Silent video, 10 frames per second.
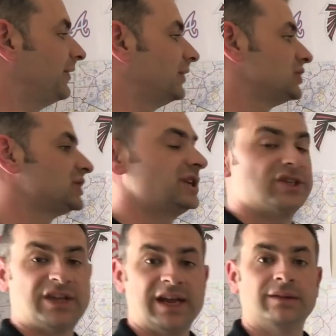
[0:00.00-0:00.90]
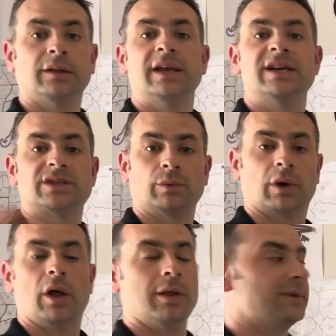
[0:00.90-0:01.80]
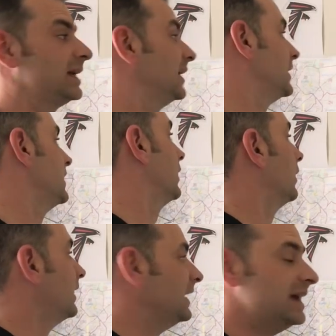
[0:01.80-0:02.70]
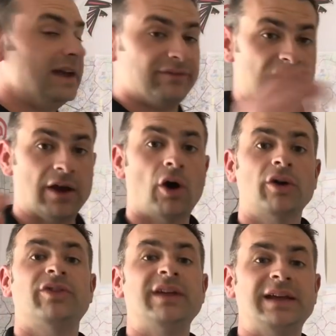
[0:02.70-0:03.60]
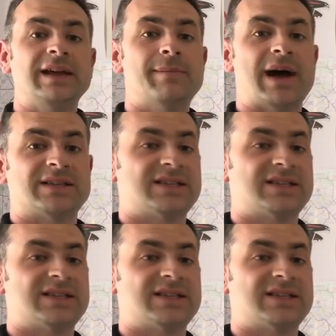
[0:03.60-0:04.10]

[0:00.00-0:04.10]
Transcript: then they're just going to stay in the list and we'll call them again in a year. If they are thinking about